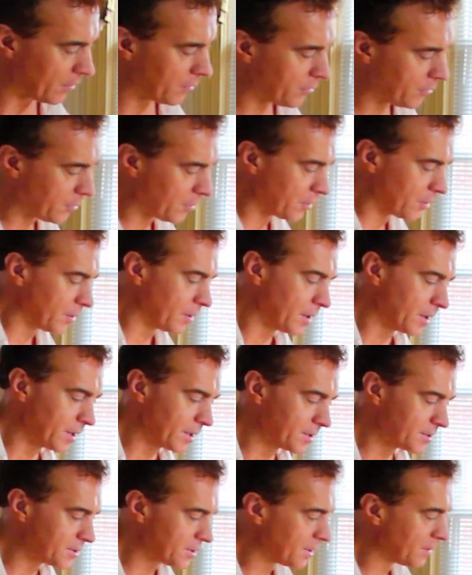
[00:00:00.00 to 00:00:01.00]
for
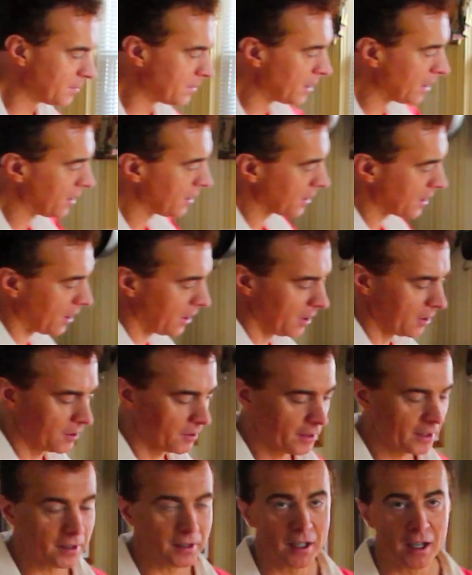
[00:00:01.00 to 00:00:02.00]
some
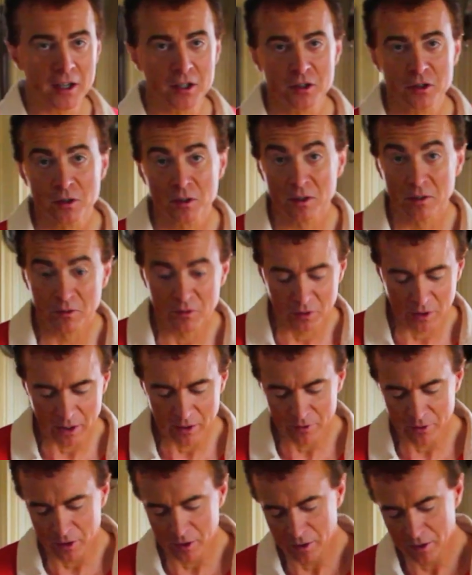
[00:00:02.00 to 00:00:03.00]
color and texture and
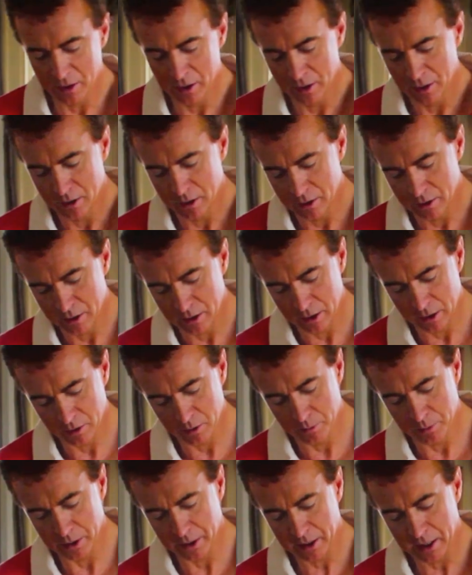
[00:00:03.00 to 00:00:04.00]
flavor. A
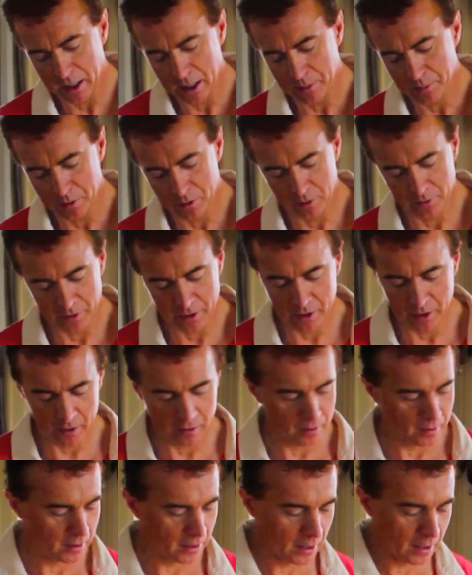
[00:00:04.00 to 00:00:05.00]
little bit of caper over
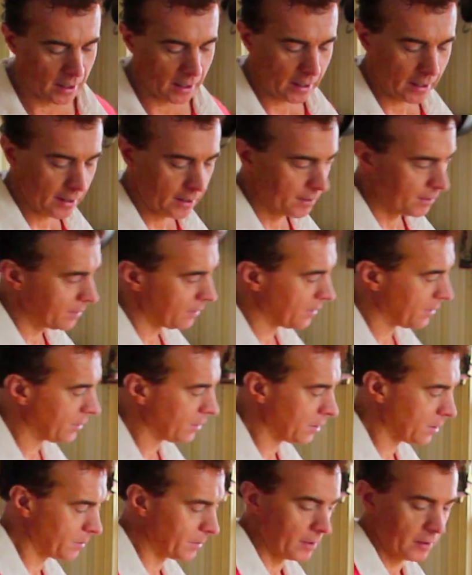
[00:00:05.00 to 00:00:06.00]
here, and a
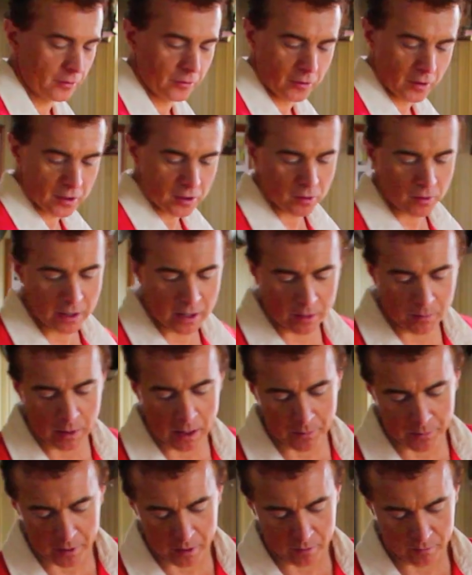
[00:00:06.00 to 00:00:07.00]
little bit of fresh cracked
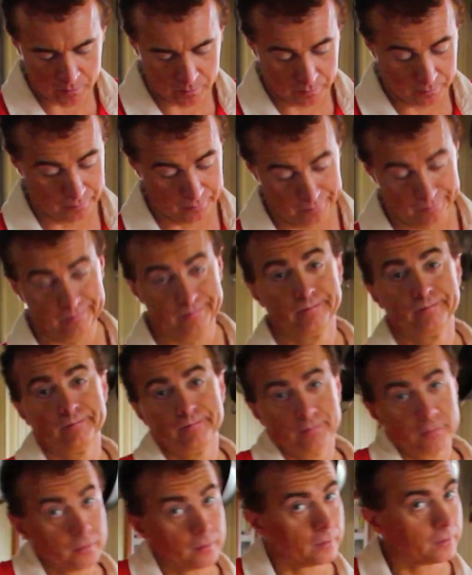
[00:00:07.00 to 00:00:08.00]
pepper.
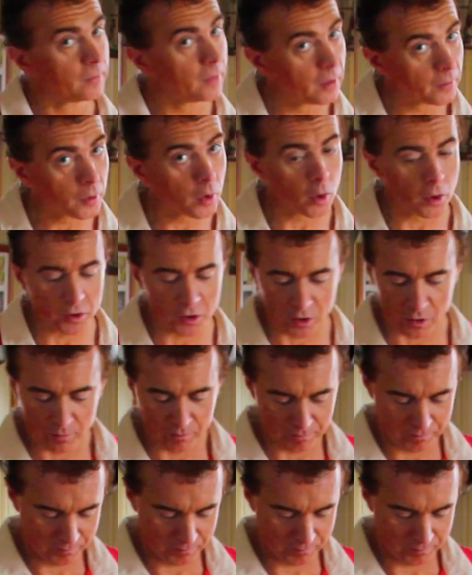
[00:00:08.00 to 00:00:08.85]
Of course.